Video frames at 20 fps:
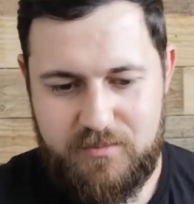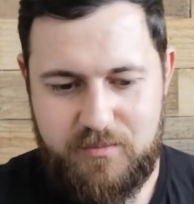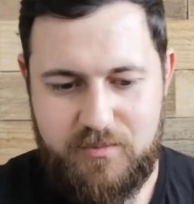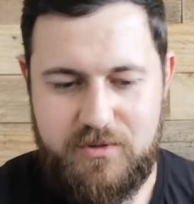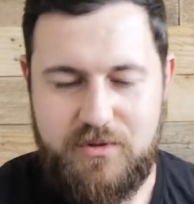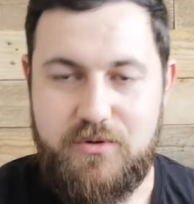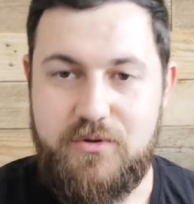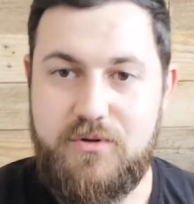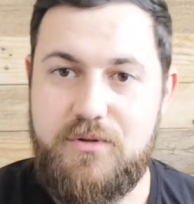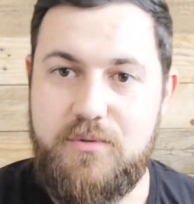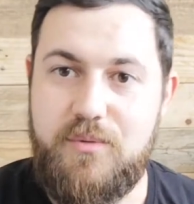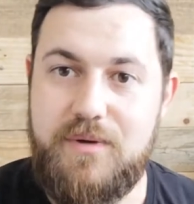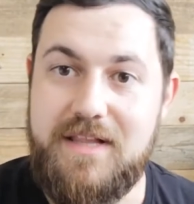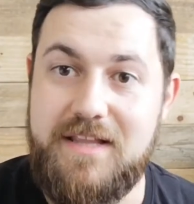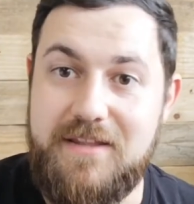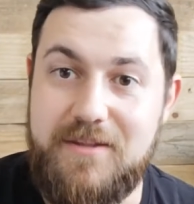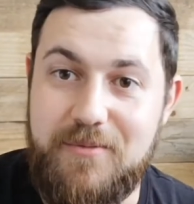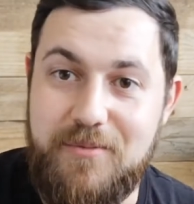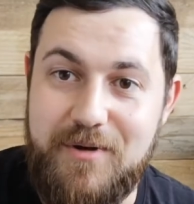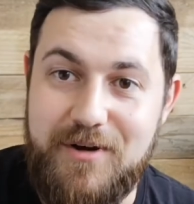with all the will
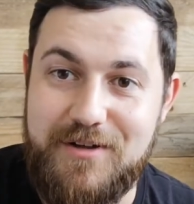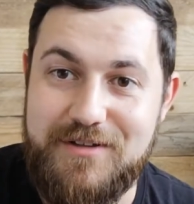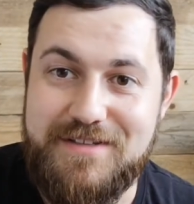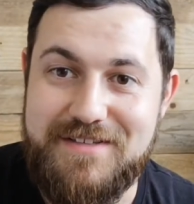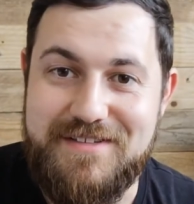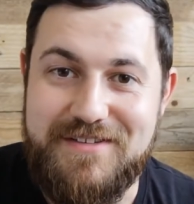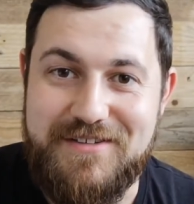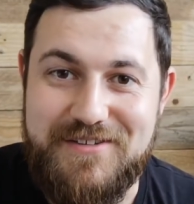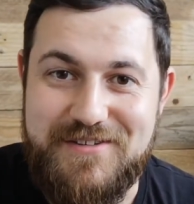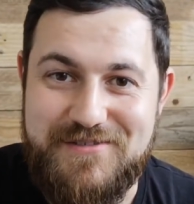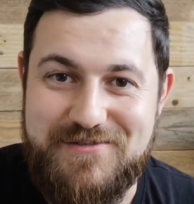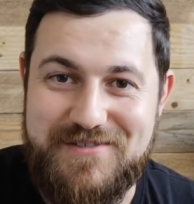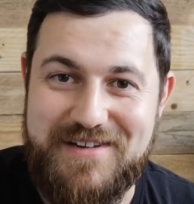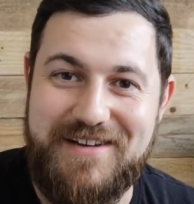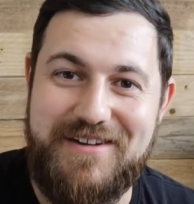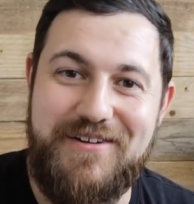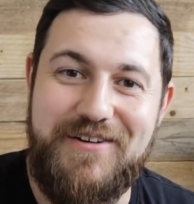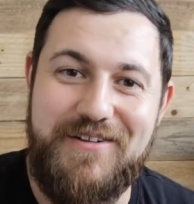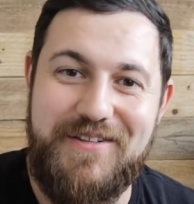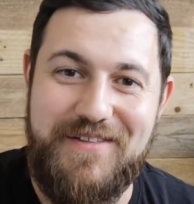in the world isn't going to
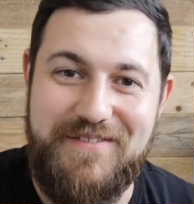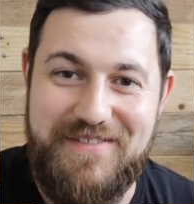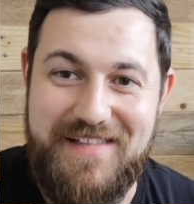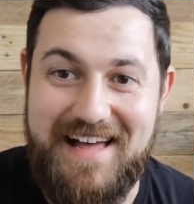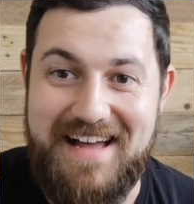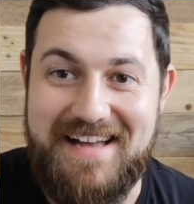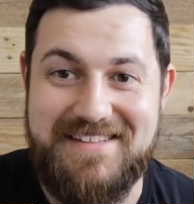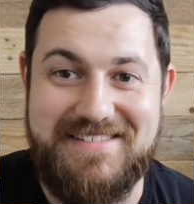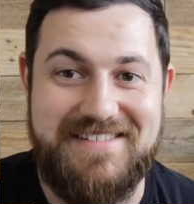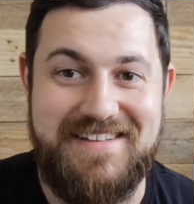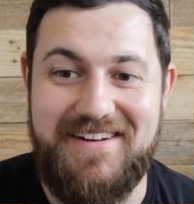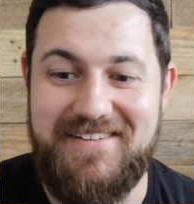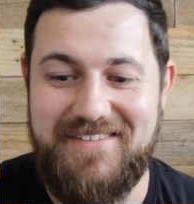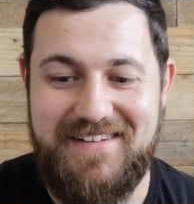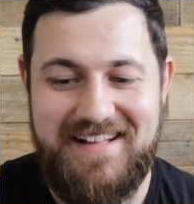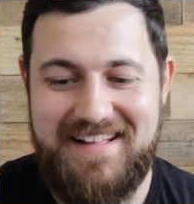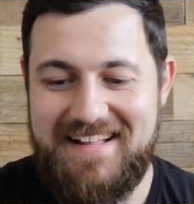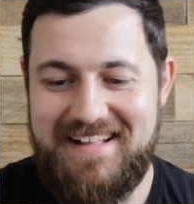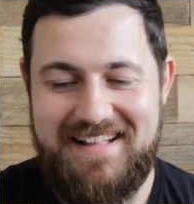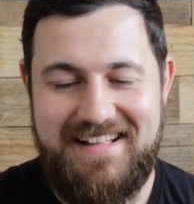drink all of that, so
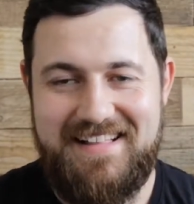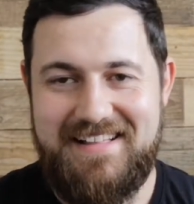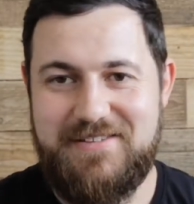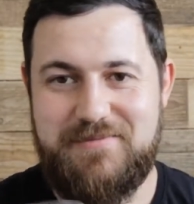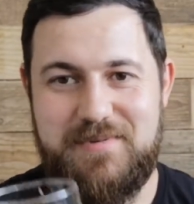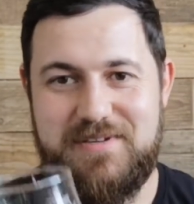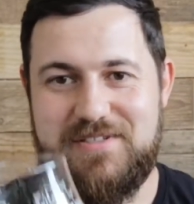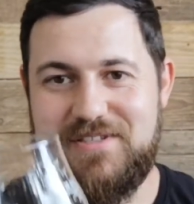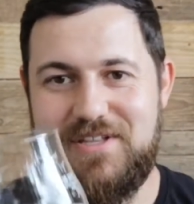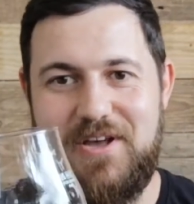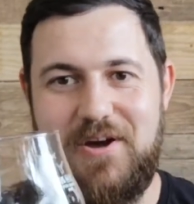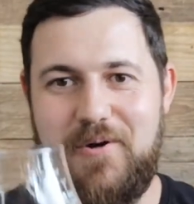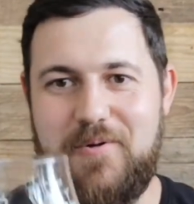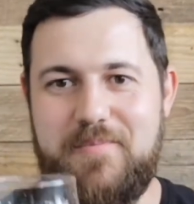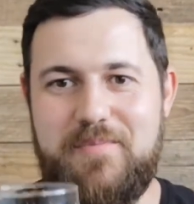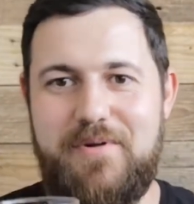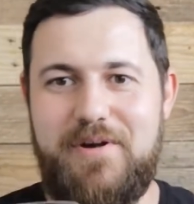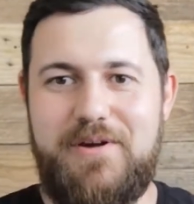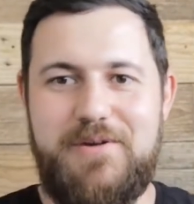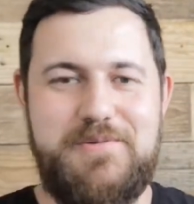especially
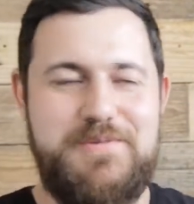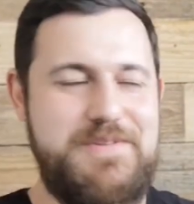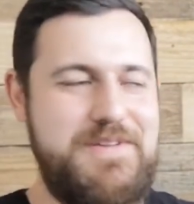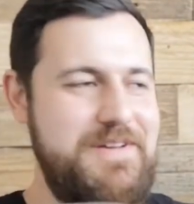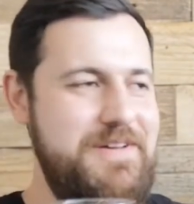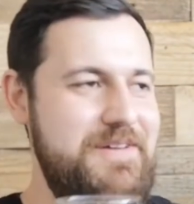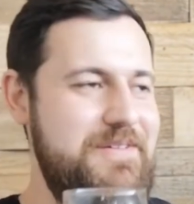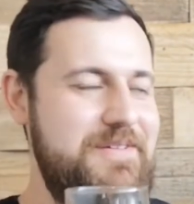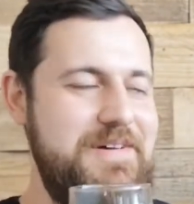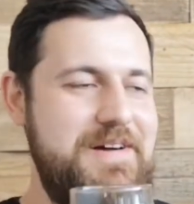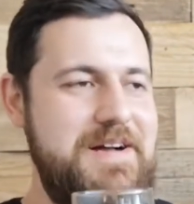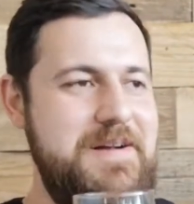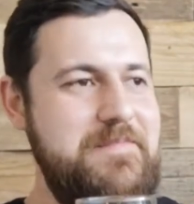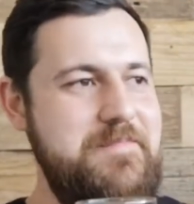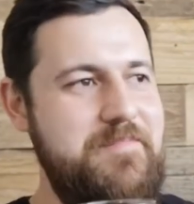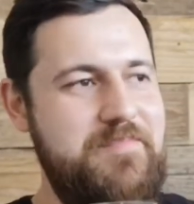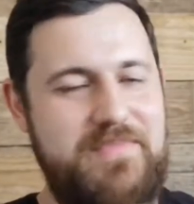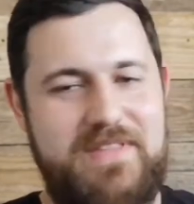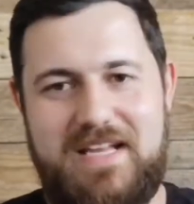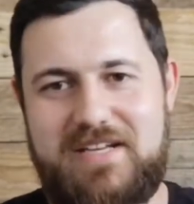homebrew. So
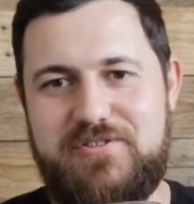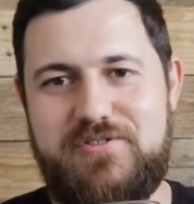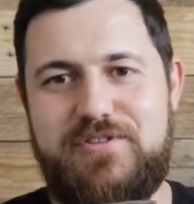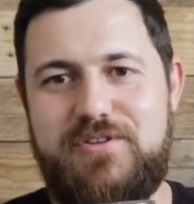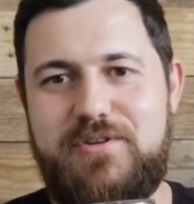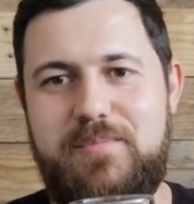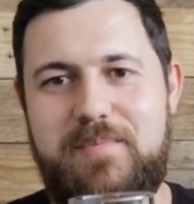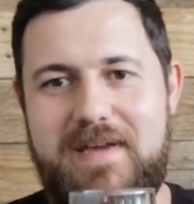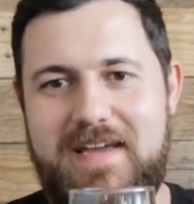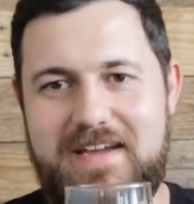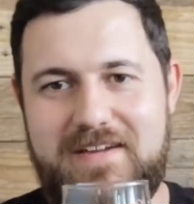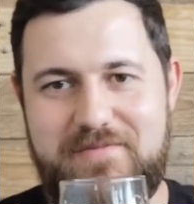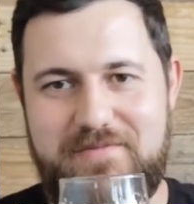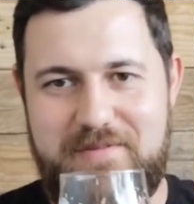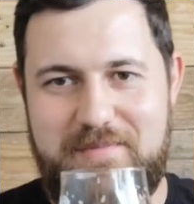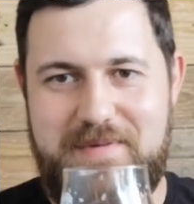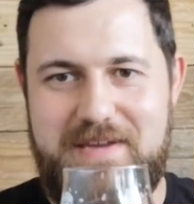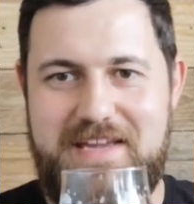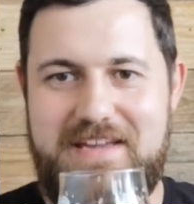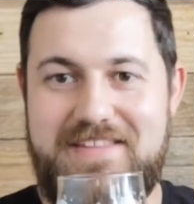that's too big for
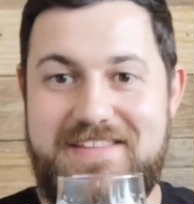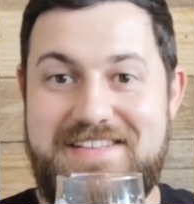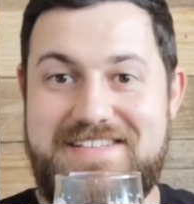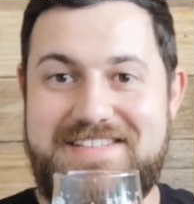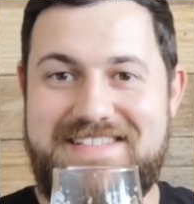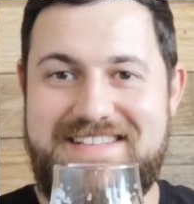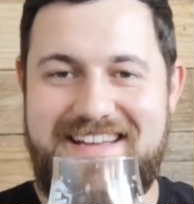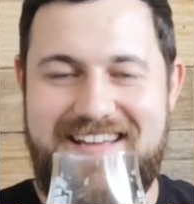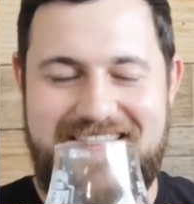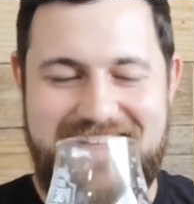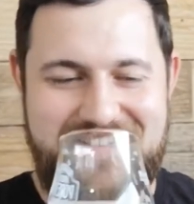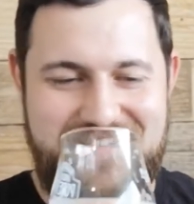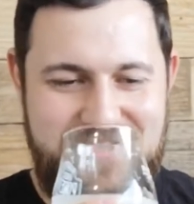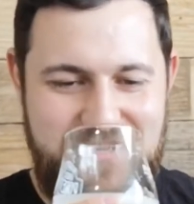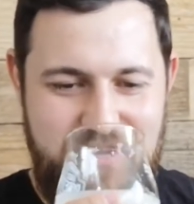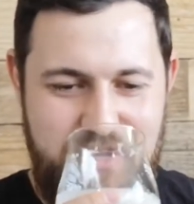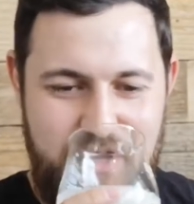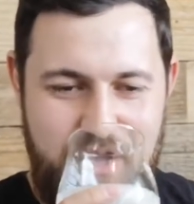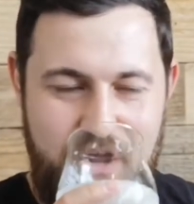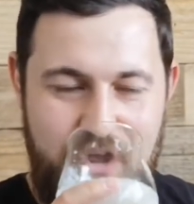me at this
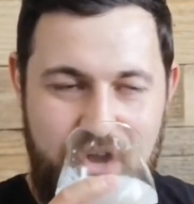stage.